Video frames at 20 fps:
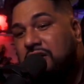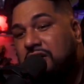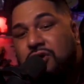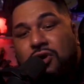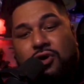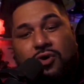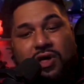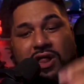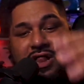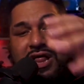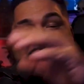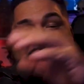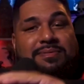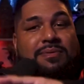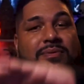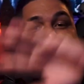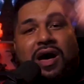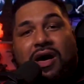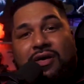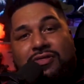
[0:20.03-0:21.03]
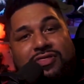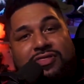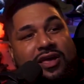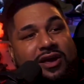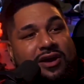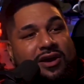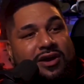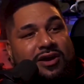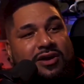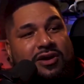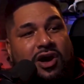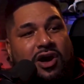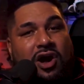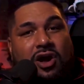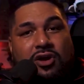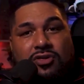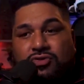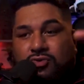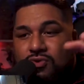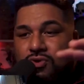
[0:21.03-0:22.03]
know a lot of people out there are
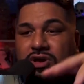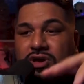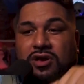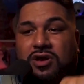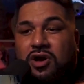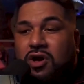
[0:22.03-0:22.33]
throwing